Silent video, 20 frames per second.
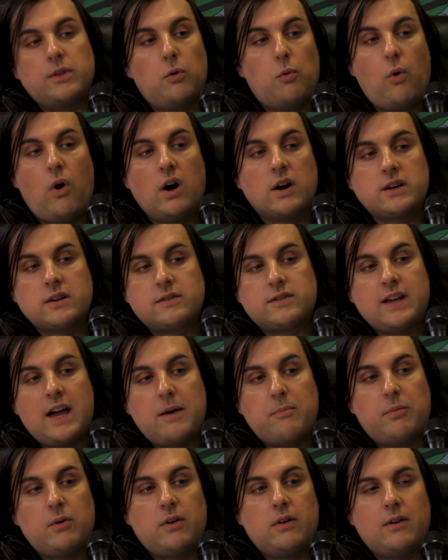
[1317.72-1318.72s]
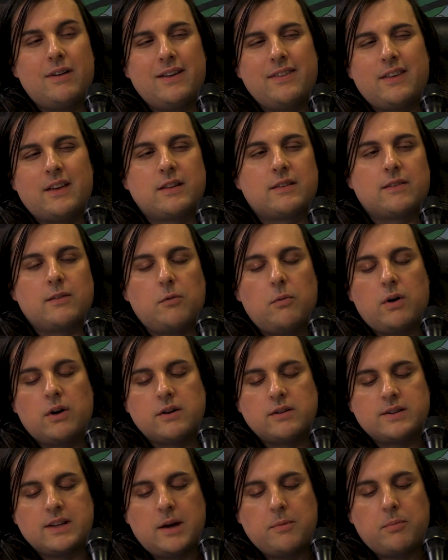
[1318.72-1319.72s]
in the water temple. I think it's the
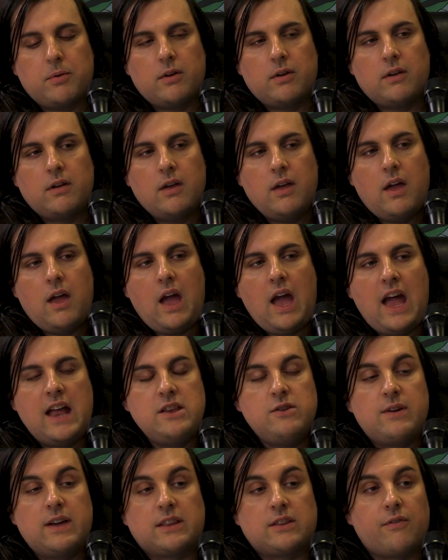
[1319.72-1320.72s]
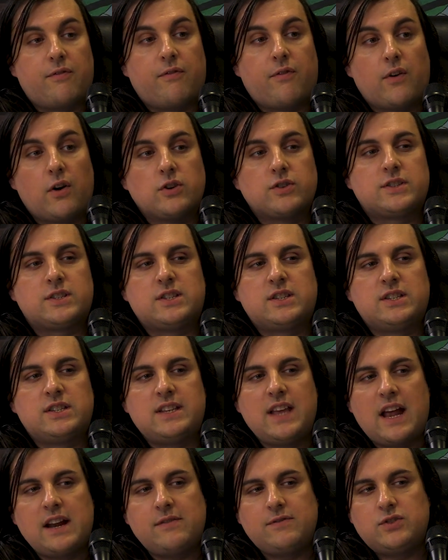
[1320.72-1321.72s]
water temple, and you get the first
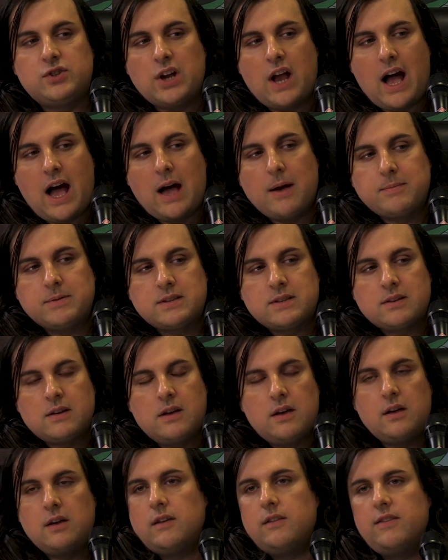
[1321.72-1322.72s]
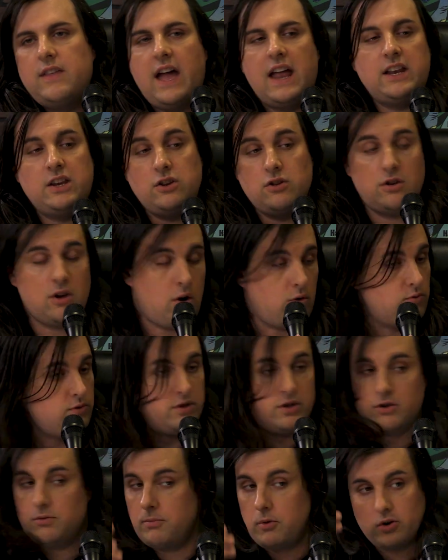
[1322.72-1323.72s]
set of jobs. Mm-hmm. Then you go
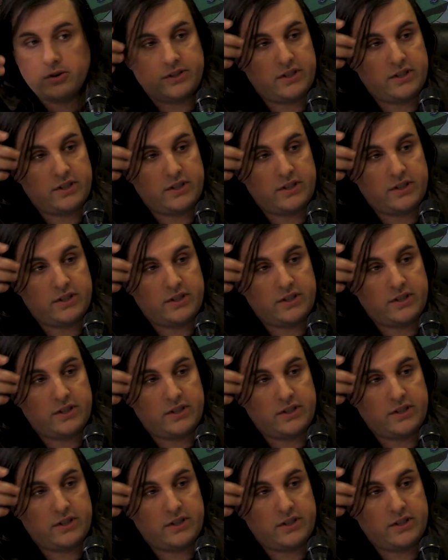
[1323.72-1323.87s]
do more